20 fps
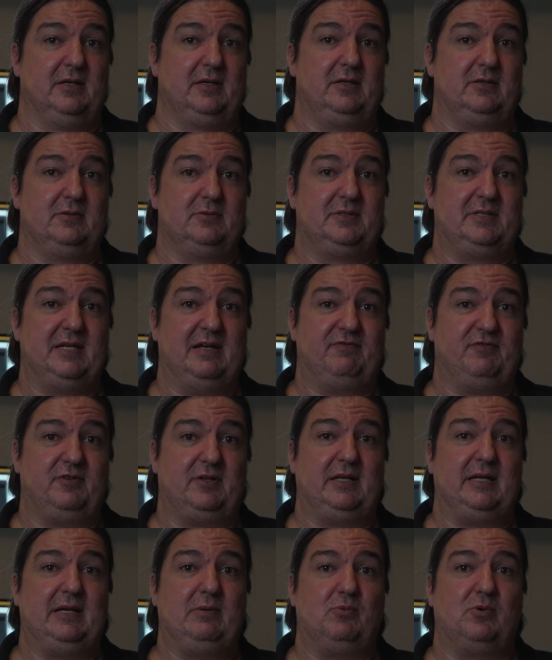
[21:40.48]
You'll
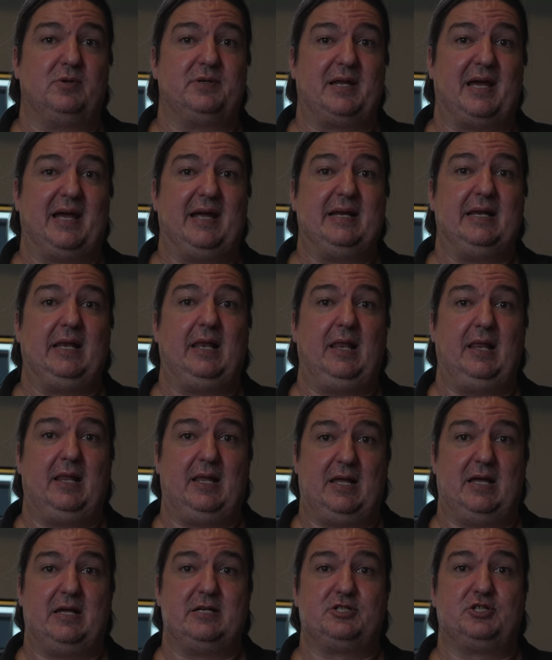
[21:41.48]
definitely want a
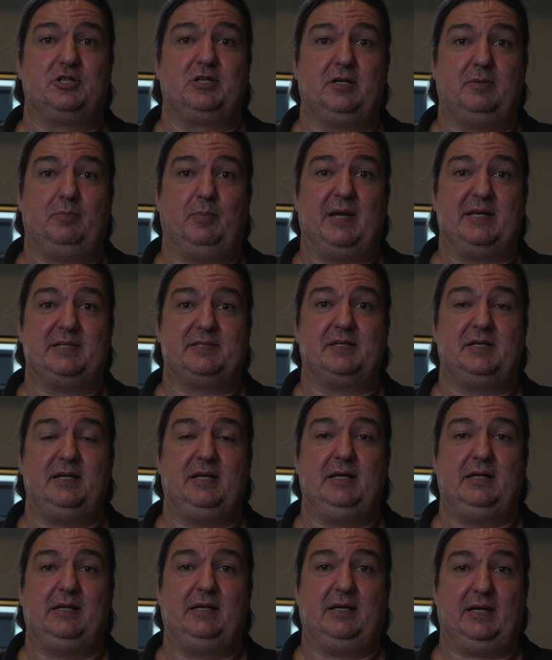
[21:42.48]
large
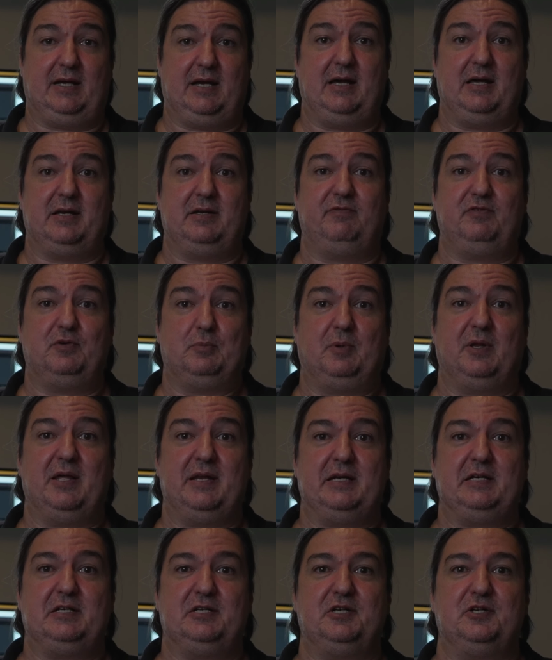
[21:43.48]
capacity card if you're
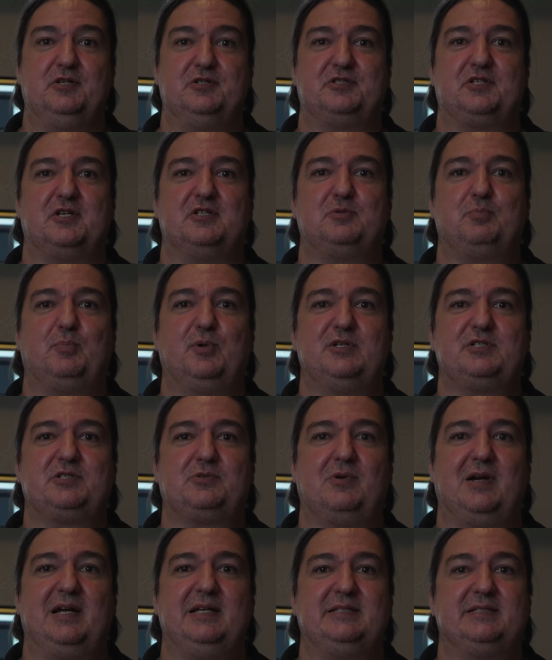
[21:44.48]
planning to use those
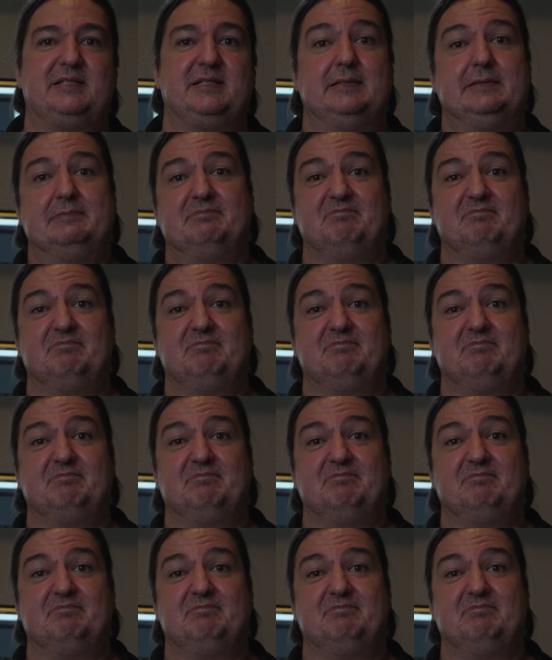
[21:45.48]
burst rates.